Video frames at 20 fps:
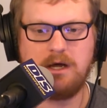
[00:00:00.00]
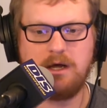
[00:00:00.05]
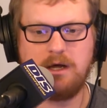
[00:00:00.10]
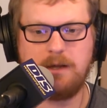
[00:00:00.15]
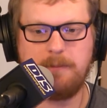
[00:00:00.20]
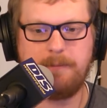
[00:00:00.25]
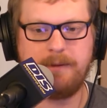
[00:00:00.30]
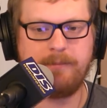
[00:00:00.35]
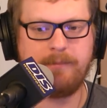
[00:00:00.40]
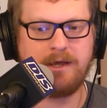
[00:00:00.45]

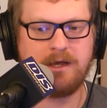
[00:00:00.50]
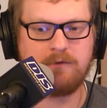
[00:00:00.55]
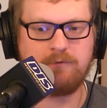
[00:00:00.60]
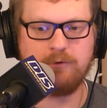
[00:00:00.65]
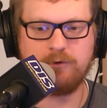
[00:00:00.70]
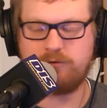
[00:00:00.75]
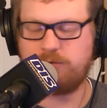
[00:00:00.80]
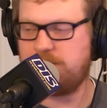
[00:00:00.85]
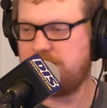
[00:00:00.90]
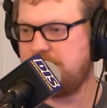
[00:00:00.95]
be back
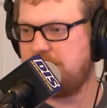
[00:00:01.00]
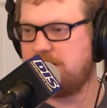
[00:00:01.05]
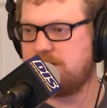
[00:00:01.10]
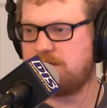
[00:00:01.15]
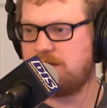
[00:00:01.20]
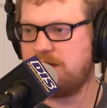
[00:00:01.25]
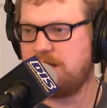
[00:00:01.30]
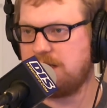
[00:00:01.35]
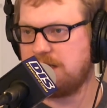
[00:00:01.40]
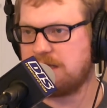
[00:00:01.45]
for
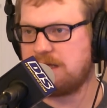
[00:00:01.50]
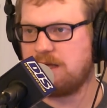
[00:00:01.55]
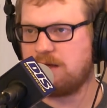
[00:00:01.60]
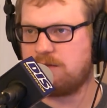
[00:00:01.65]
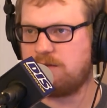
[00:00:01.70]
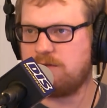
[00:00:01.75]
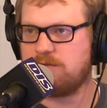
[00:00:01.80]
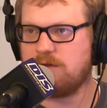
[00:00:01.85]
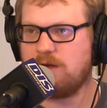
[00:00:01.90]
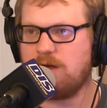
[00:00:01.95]
2018 and kick
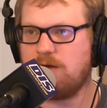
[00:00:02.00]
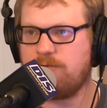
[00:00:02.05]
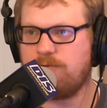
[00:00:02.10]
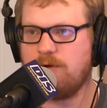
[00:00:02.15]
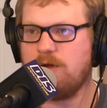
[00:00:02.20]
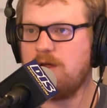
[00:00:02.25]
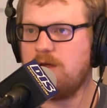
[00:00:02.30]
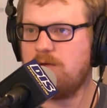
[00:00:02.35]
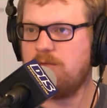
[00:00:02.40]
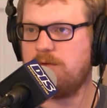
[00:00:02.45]
this off
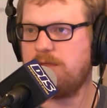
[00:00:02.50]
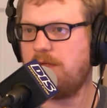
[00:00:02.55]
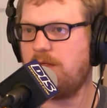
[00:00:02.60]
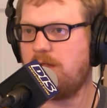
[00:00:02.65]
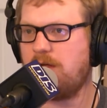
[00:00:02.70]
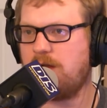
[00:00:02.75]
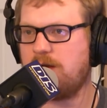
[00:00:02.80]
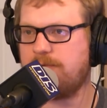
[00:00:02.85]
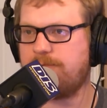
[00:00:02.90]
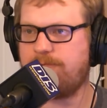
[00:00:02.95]
with a
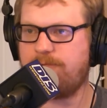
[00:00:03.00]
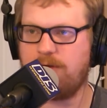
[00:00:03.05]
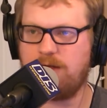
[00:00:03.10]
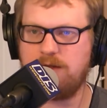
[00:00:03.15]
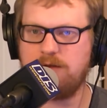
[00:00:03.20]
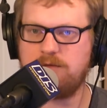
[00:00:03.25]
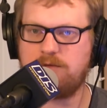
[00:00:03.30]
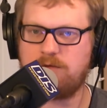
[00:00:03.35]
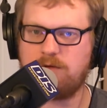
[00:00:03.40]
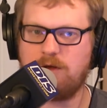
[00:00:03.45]
lot of
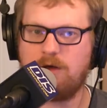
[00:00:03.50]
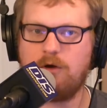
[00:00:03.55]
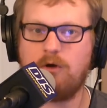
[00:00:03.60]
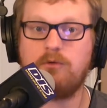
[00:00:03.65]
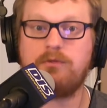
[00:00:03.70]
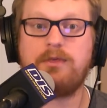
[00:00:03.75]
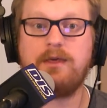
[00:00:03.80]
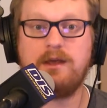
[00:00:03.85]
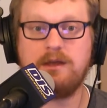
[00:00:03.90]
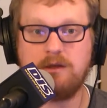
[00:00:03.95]
fun. So
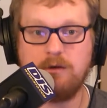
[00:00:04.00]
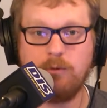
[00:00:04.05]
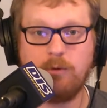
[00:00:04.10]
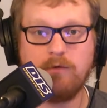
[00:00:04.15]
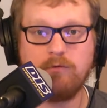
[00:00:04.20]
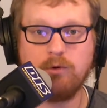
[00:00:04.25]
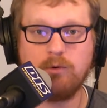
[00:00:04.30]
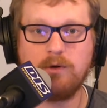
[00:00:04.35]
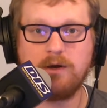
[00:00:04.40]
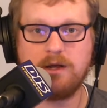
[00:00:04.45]
thank you,
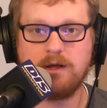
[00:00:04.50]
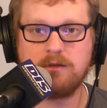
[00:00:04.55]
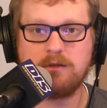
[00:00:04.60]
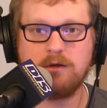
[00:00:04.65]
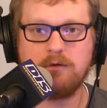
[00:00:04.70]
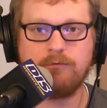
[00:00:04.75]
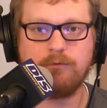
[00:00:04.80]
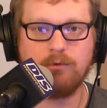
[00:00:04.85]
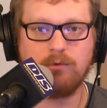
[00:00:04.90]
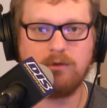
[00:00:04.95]
everyone out
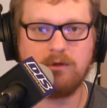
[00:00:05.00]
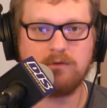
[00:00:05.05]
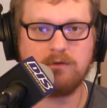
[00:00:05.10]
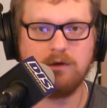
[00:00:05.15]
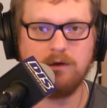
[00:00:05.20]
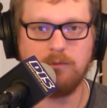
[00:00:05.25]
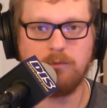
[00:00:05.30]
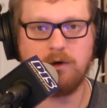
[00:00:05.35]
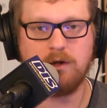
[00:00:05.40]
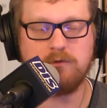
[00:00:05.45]
there, for
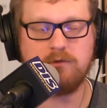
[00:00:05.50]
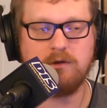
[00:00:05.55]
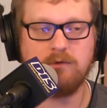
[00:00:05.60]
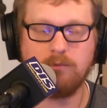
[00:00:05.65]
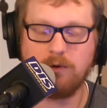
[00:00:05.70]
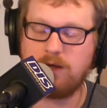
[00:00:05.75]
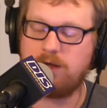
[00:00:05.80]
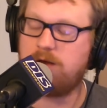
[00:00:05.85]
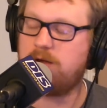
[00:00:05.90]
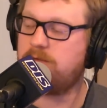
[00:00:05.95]
listening and watching.
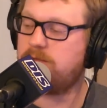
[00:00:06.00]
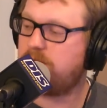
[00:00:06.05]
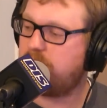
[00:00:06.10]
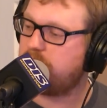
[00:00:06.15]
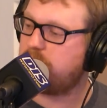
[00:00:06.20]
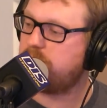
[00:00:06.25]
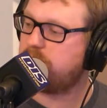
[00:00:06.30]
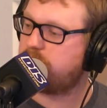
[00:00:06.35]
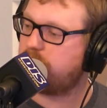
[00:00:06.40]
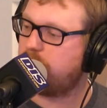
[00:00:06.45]
Ryno,
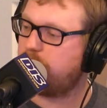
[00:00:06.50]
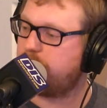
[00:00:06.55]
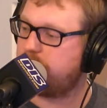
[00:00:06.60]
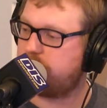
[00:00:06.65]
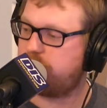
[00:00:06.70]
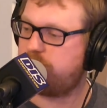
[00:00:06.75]
thank you so much